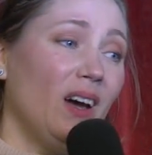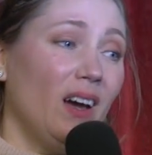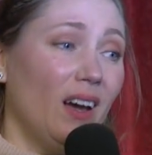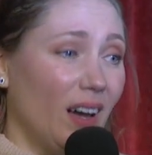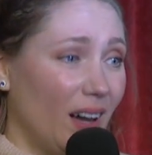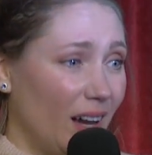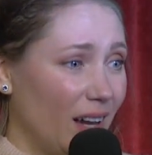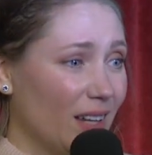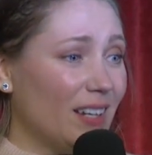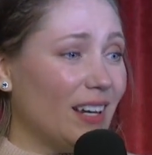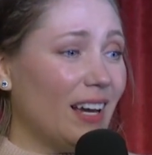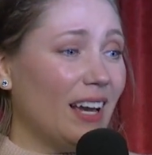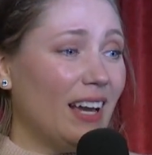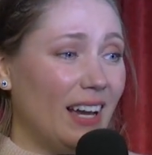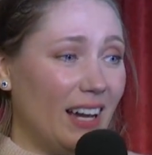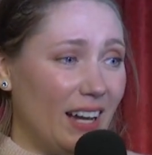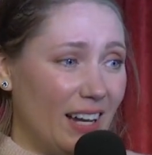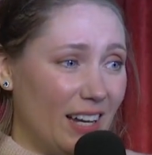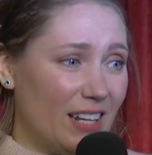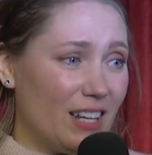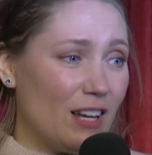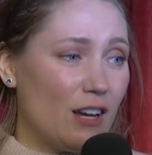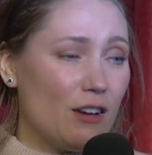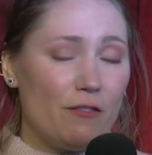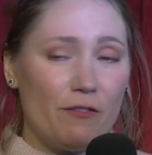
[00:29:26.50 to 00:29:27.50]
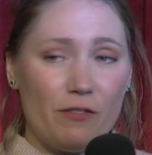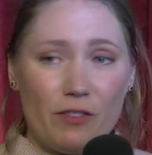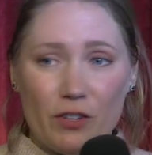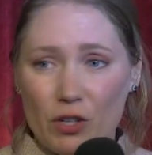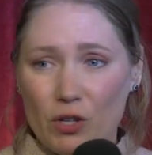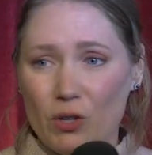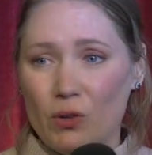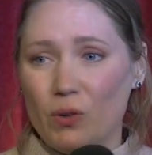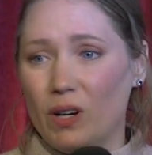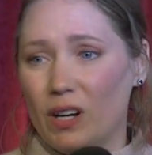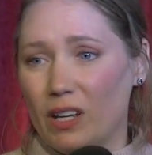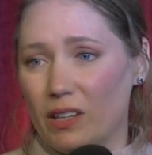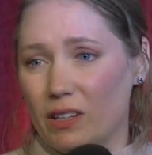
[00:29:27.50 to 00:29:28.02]
And I had a
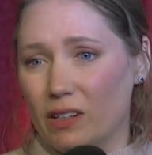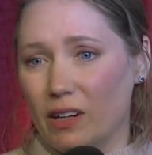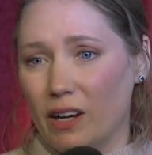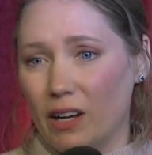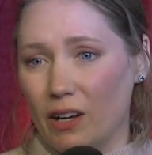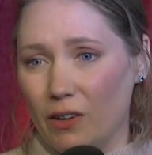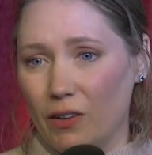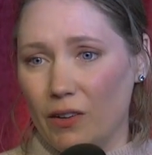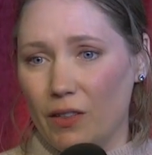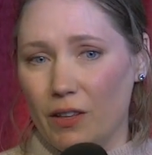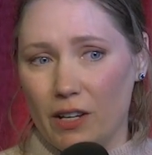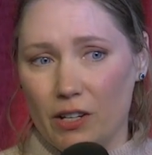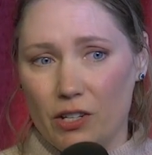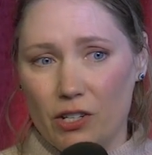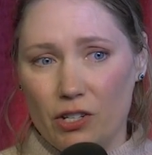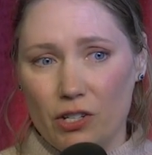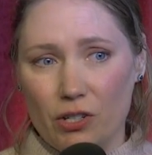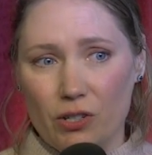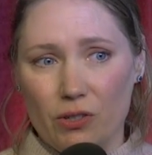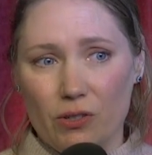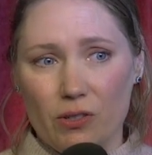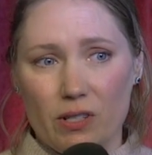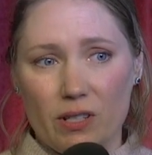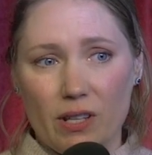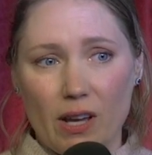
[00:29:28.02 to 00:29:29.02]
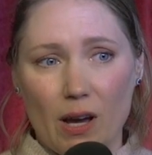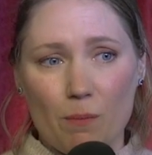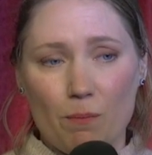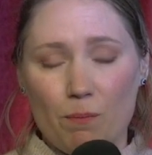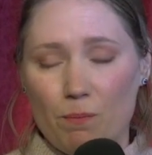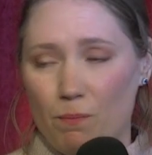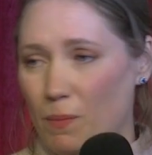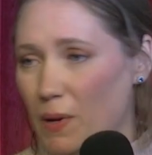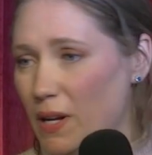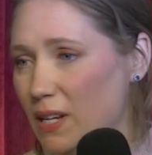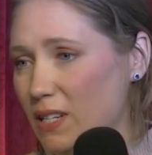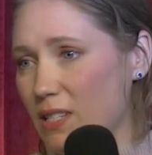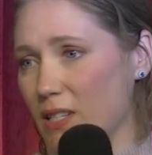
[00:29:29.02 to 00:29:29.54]
few other health issues that
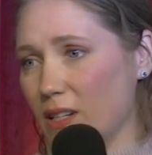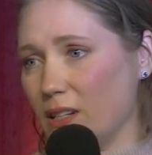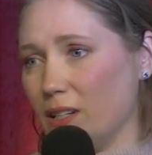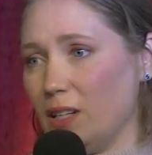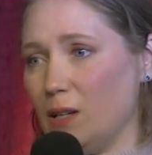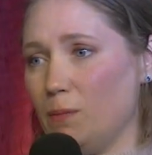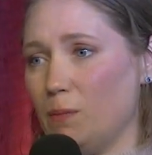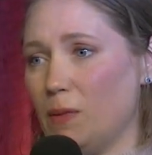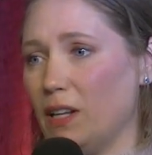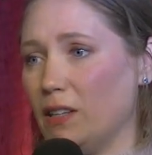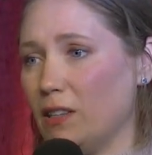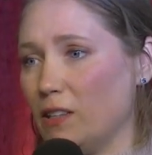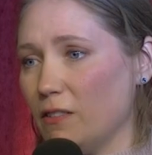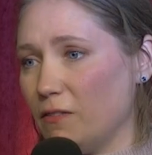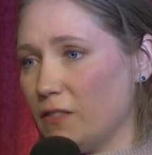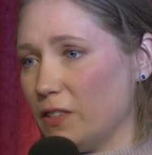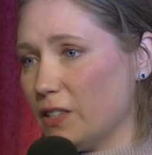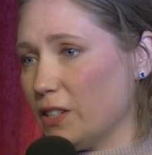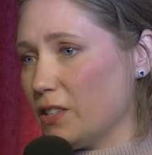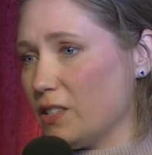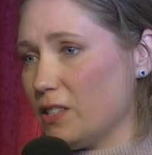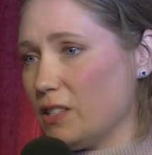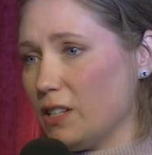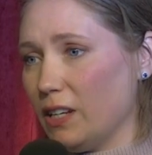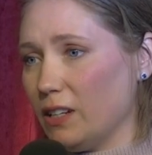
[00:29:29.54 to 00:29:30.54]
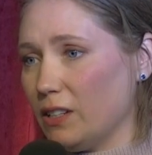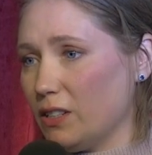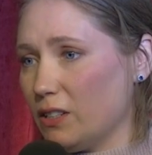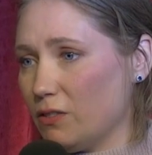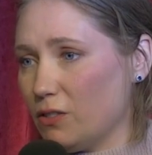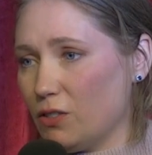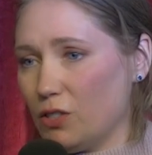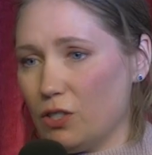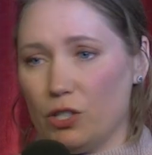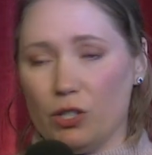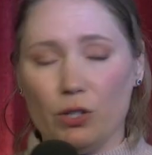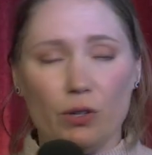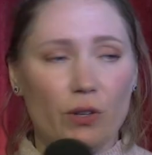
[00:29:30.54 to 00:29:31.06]
basically meant the first
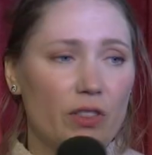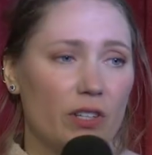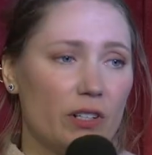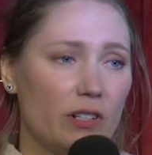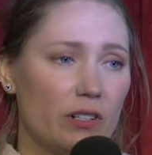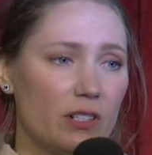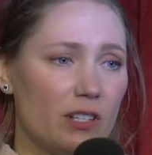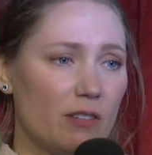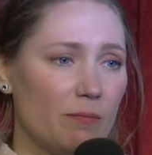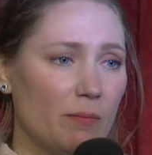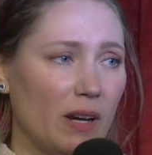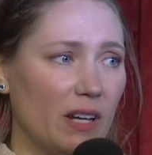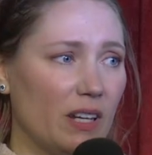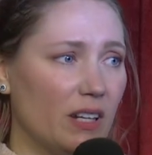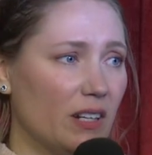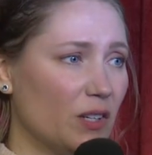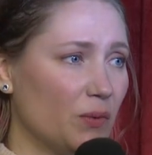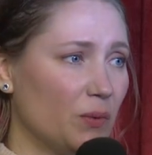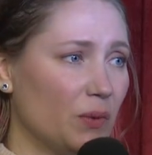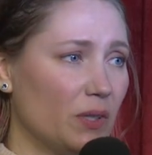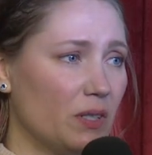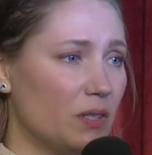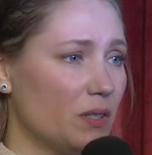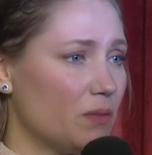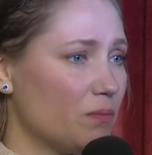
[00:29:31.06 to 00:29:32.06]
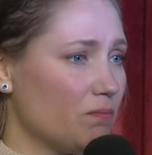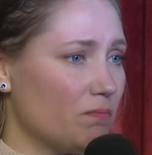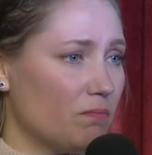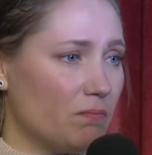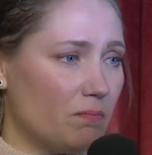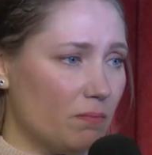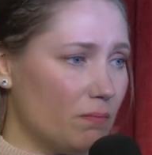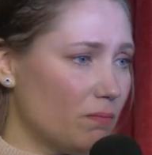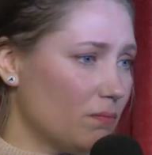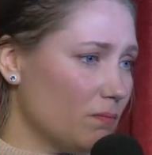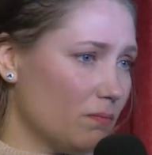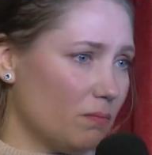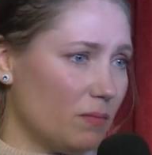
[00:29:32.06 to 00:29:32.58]
2/3 of my year was
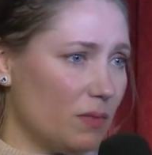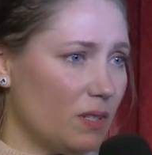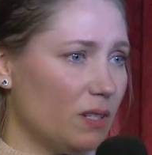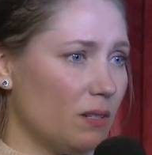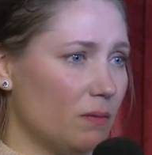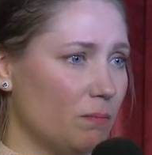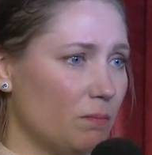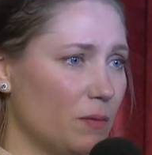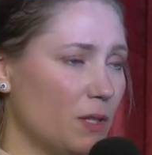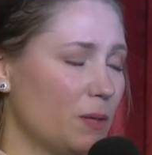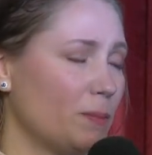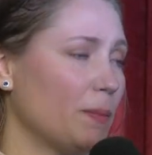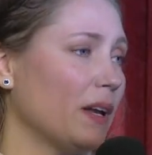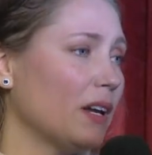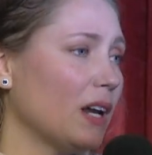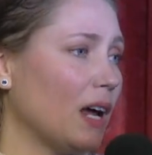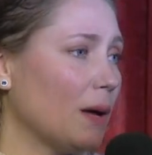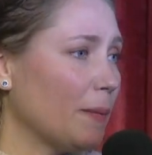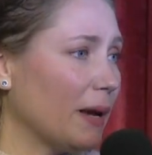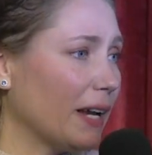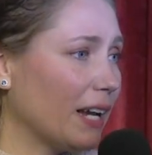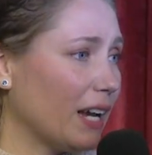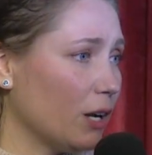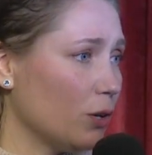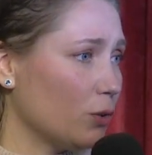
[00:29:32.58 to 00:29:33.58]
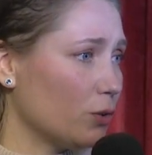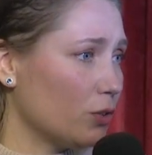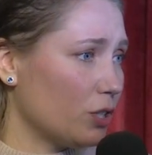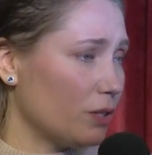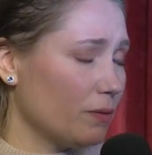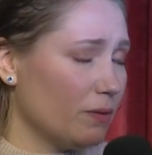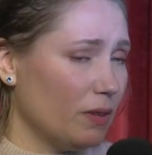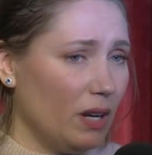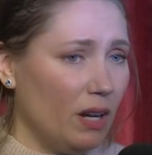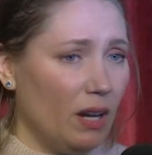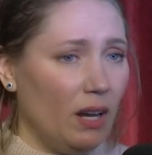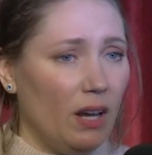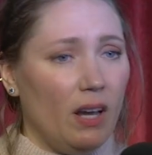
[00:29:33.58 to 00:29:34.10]
spent on my couch.
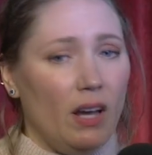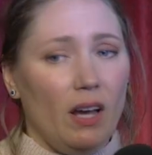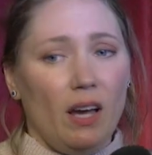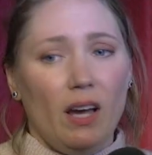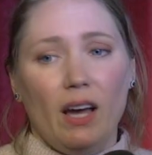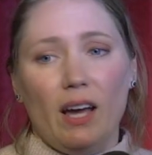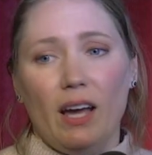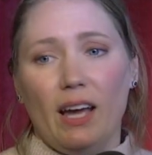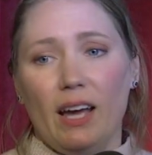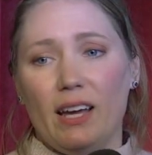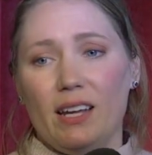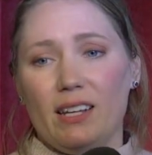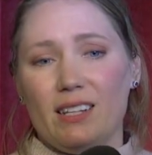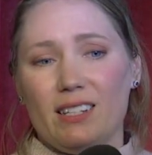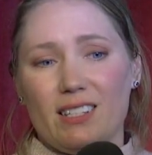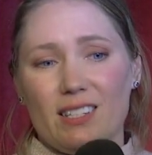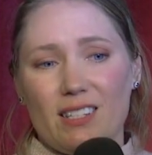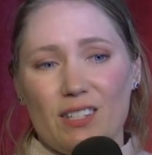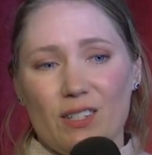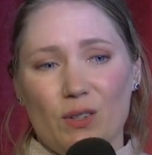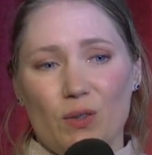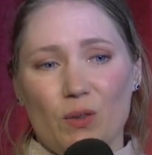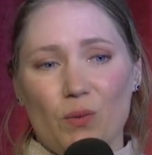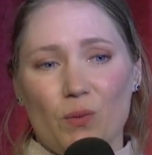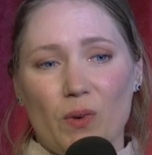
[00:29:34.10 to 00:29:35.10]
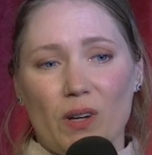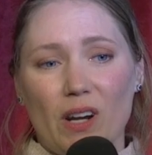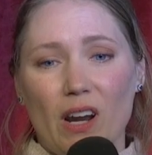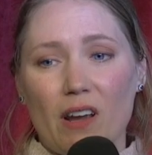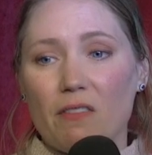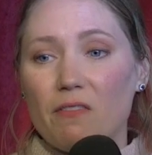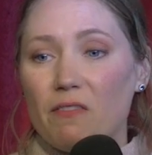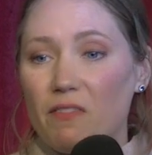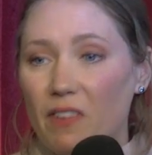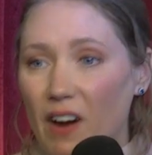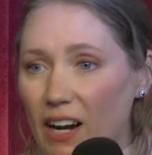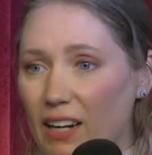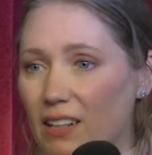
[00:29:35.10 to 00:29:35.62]
And when I
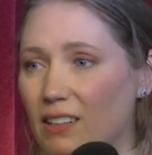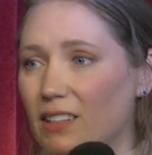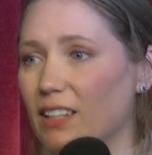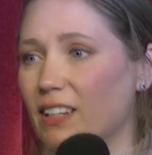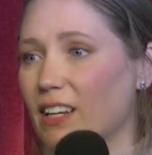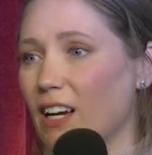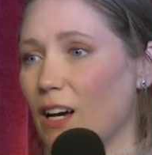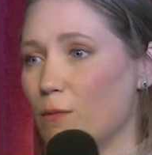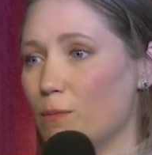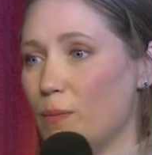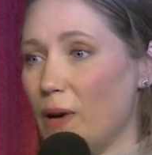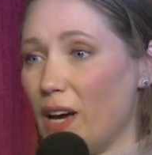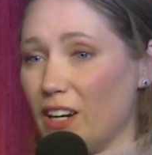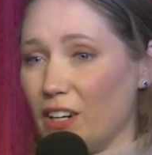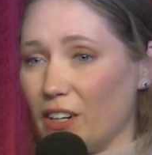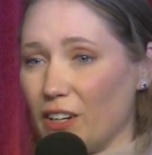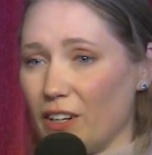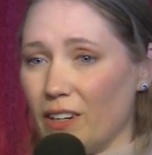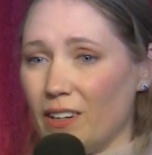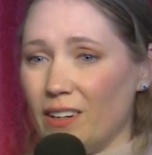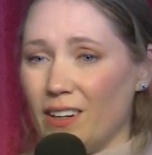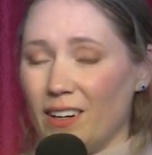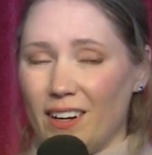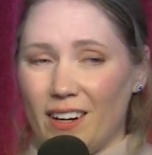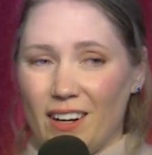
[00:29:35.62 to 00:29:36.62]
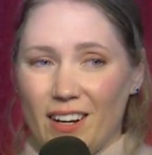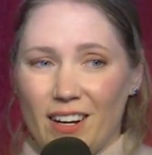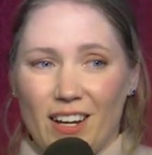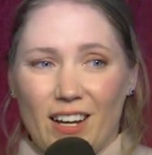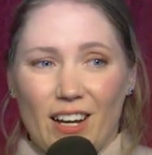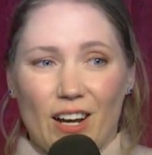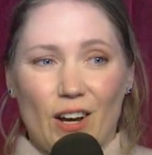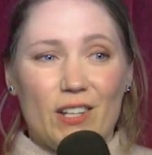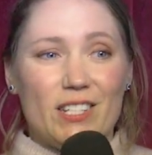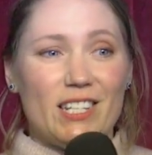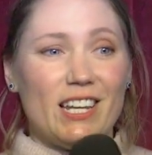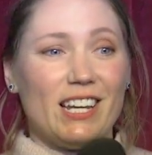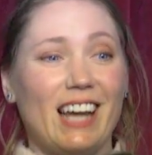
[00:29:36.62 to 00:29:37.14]
finally got better,
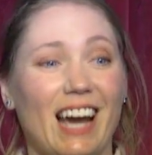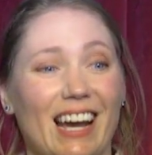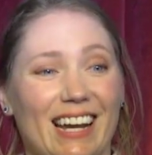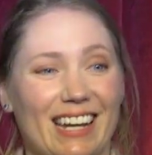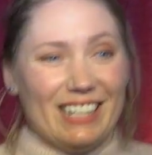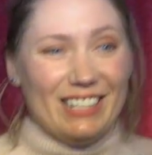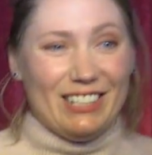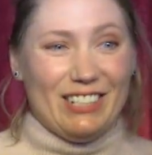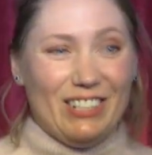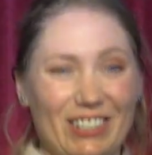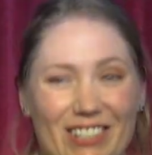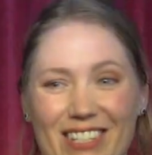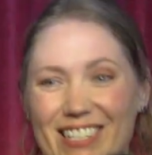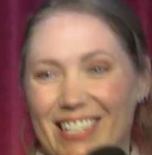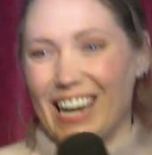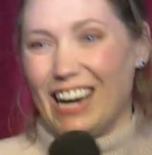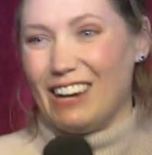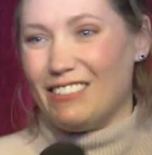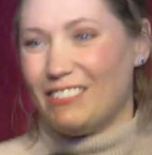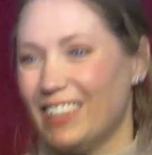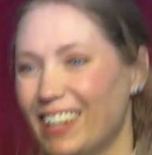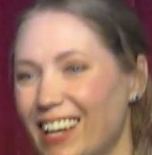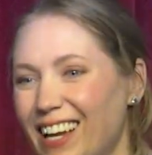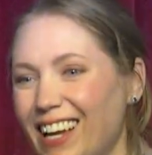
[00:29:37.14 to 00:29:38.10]
I was like, I can do stuff.